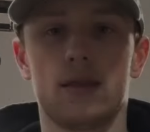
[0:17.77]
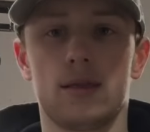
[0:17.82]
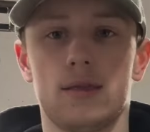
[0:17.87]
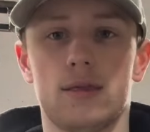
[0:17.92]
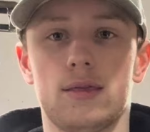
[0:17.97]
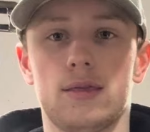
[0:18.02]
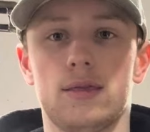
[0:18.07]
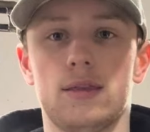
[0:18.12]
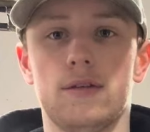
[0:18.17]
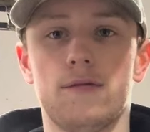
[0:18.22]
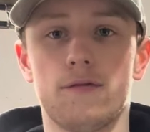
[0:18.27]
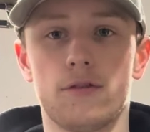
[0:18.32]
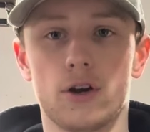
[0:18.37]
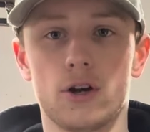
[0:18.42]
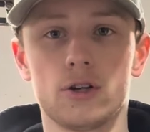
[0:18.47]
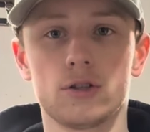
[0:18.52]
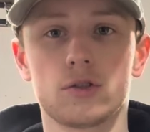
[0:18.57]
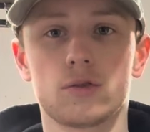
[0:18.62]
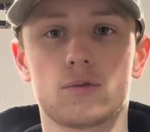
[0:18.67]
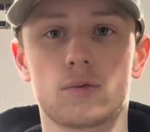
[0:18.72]
Now, the
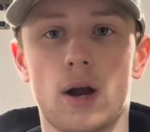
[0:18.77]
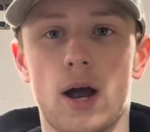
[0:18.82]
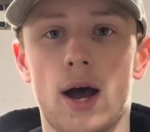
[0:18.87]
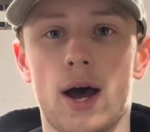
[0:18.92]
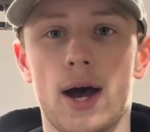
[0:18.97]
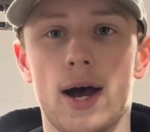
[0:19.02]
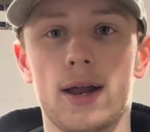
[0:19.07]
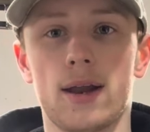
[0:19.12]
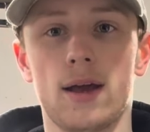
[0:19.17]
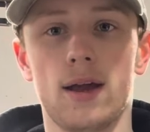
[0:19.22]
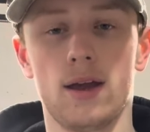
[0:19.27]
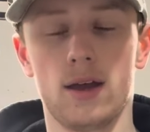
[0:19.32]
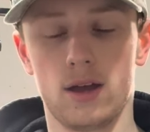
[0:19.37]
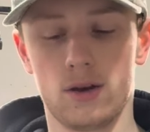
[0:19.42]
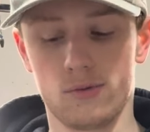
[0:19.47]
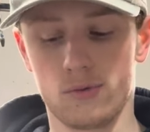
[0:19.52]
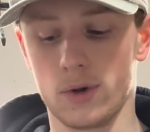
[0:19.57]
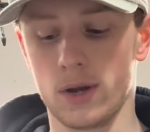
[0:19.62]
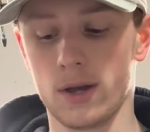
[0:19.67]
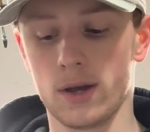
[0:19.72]
first rod
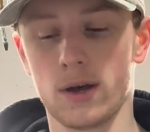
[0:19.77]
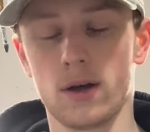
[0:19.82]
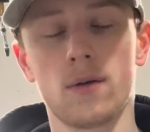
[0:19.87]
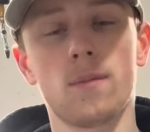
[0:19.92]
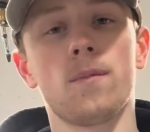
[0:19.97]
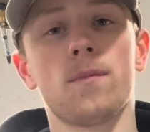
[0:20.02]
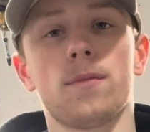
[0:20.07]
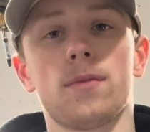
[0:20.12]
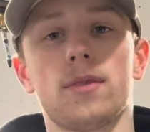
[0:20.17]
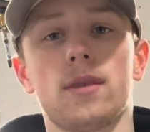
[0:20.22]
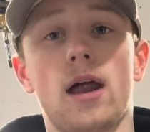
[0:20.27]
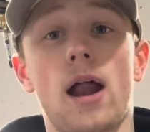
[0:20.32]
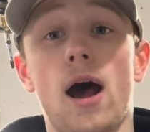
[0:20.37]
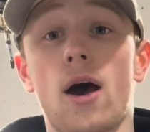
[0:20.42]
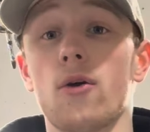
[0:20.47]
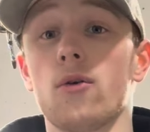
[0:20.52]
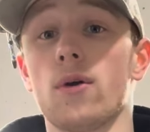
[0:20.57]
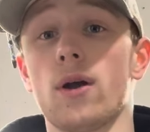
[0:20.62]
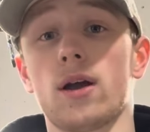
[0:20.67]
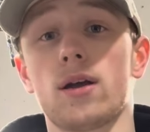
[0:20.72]
and reel that I
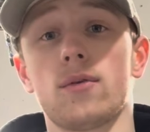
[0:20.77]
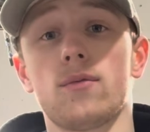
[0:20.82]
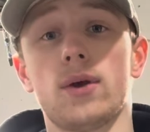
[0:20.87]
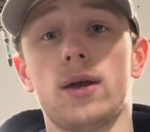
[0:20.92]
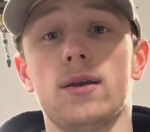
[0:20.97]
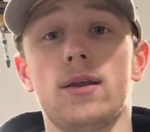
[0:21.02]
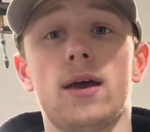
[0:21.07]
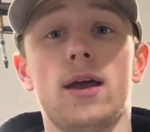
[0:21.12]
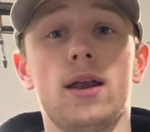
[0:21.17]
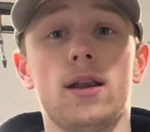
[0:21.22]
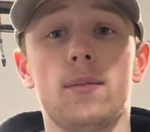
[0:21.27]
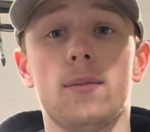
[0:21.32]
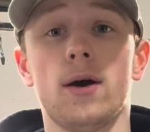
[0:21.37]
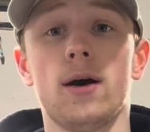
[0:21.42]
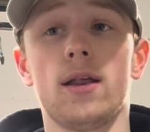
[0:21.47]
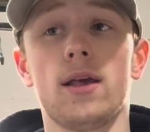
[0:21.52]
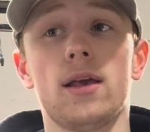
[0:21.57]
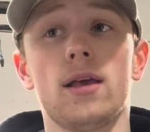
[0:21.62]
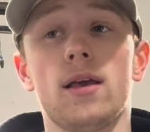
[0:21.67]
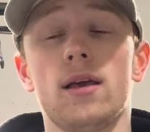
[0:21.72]
would recommend to
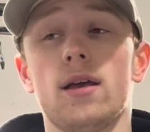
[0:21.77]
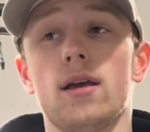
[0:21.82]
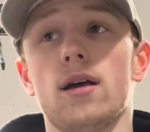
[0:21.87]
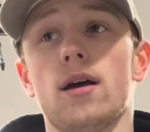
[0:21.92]
anybody,